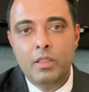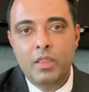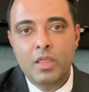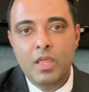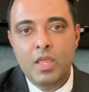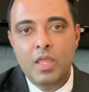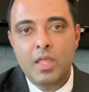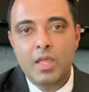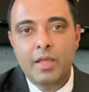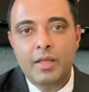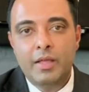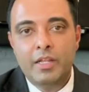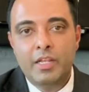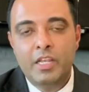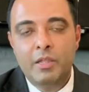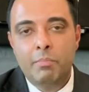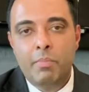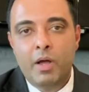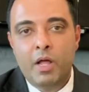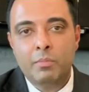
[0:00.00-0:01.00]
The
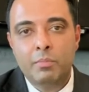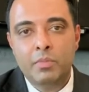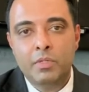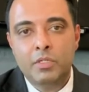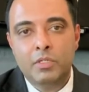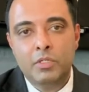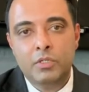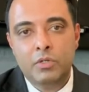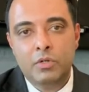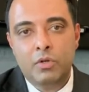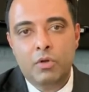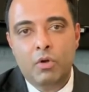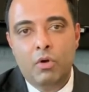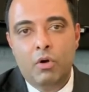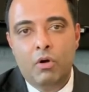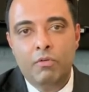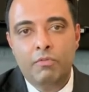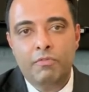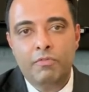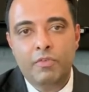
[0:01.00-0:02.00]
Department
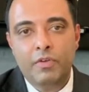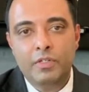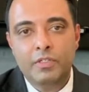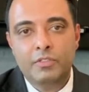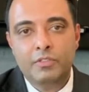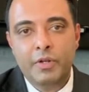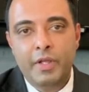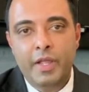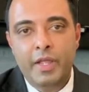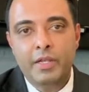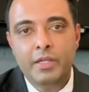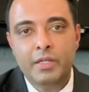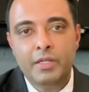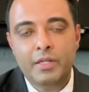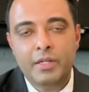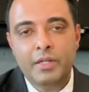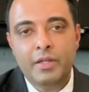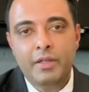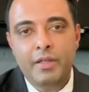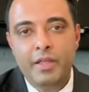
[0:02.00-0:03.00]
of Trade
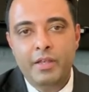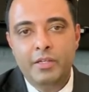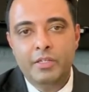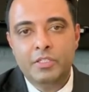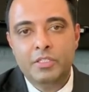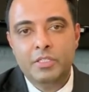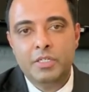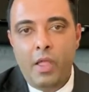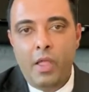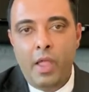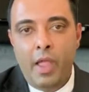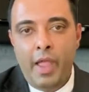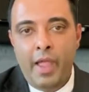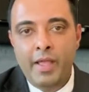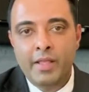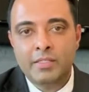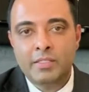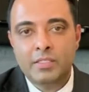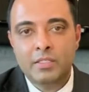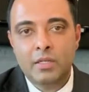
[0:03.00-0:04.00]
Industry
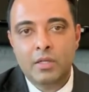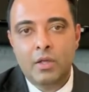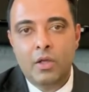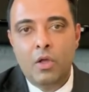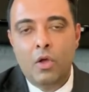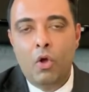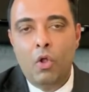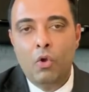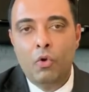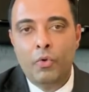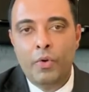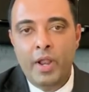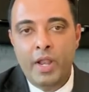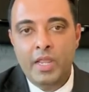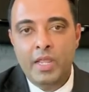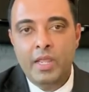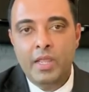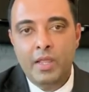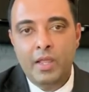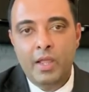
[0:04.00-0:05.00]
has
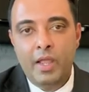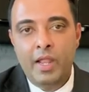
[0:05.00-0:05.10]
already